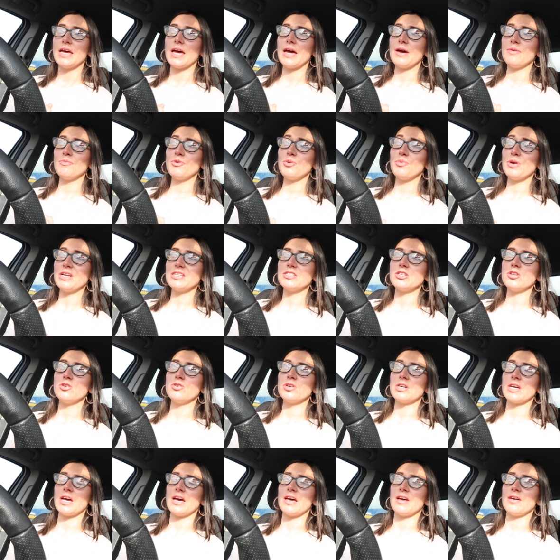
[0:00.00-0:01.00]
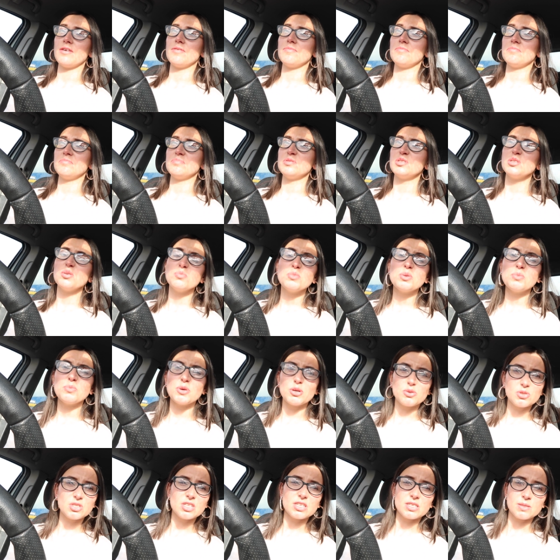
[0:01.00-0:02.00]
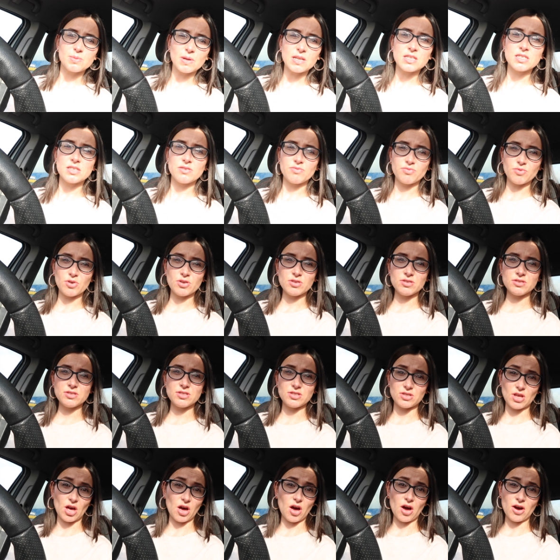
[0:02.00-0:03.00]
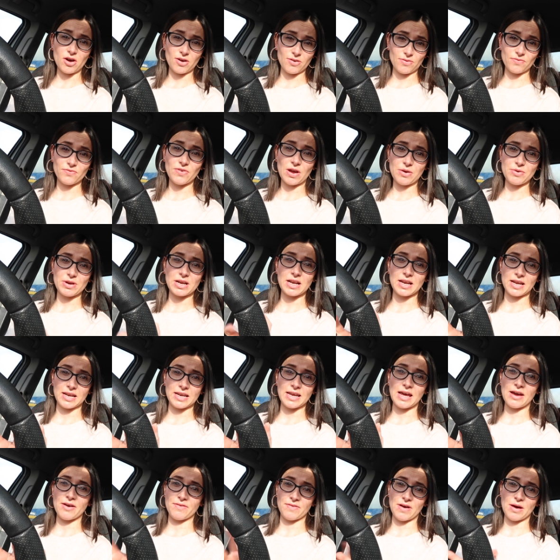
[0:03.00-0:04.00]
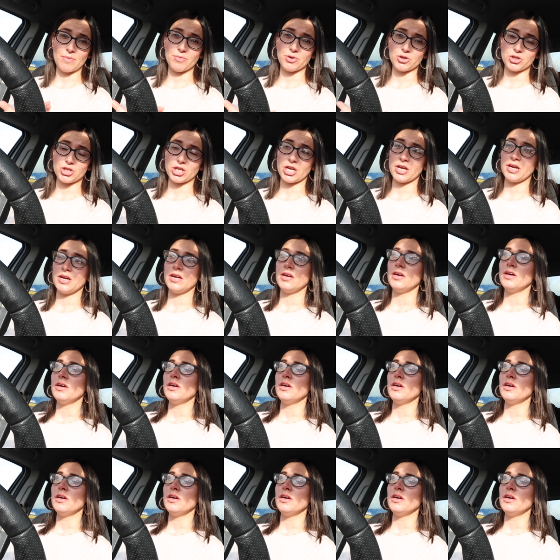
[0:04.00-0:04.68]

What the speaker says: and we went to look at some of the most expensive ones that are very clearly out of our budget.